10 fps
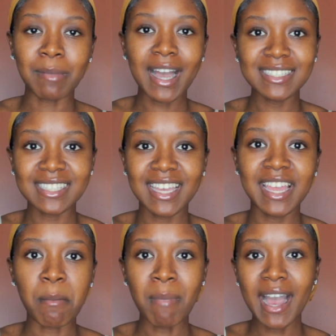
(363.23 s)
to my
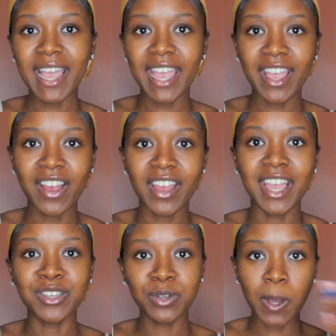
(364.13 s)
skin and my hair
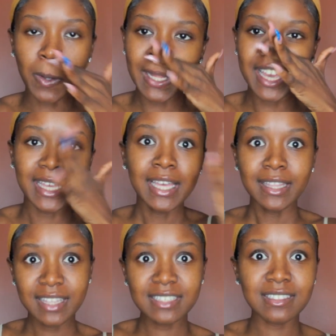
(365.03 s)
and you know like
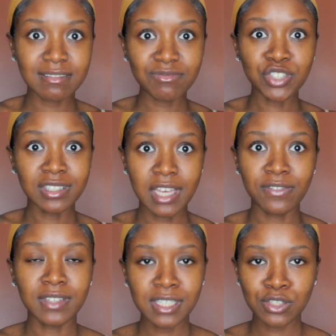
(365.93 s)
this should
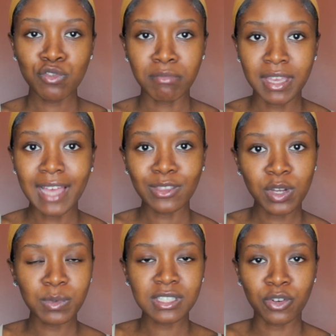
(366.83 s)
definitely suit me I
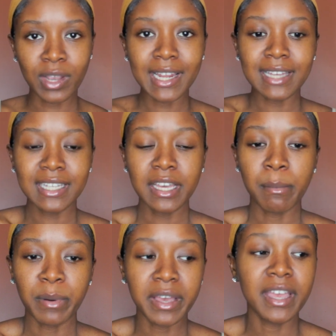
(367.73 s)
thought it was a great
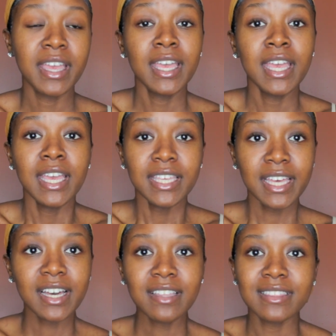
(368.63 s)
idea but
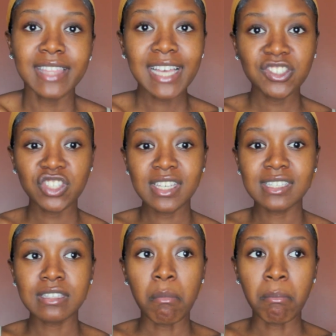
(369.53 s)
yeah that's
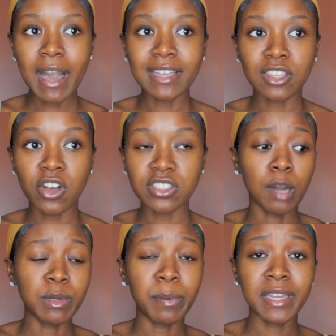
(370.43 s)
just my thoughts
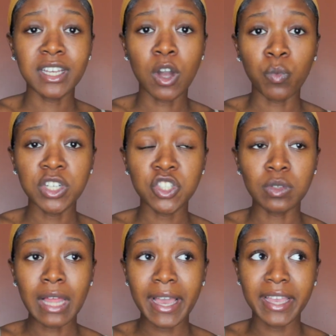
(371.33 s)
um depending on what
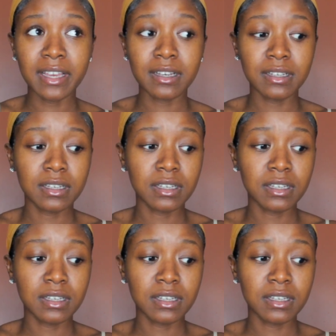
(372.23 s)
you like